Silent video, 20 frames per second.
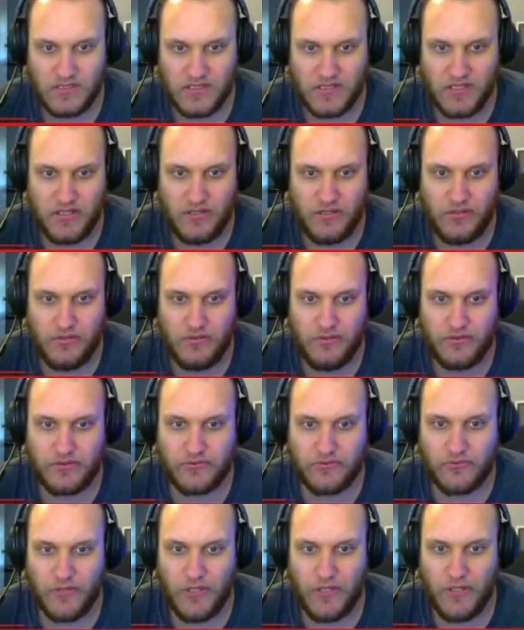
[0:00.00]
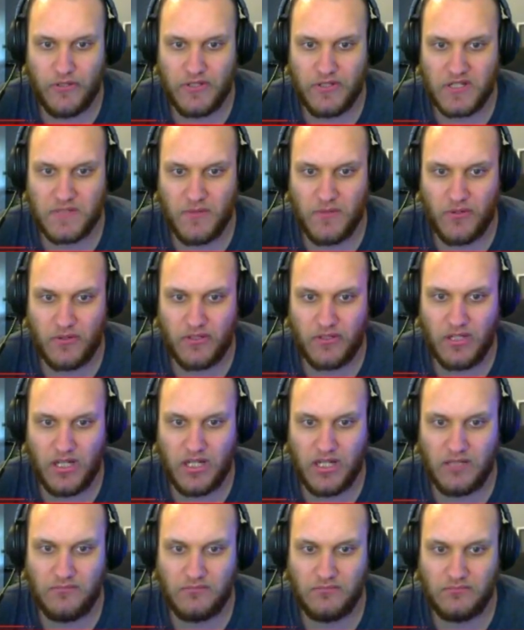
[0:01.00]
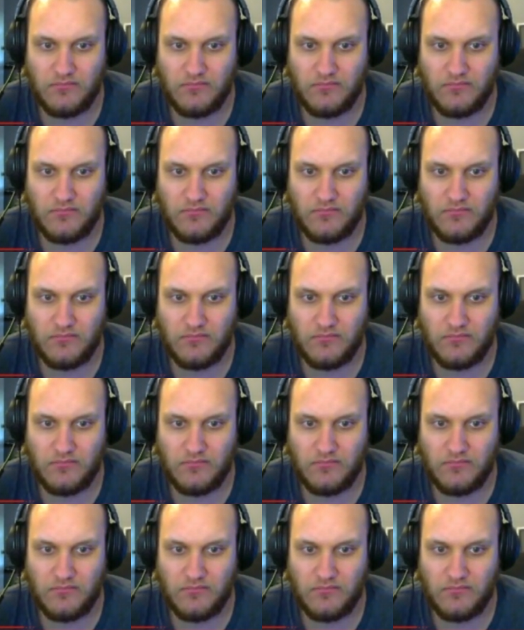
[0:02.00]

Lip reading: So you throw the smoke grenade.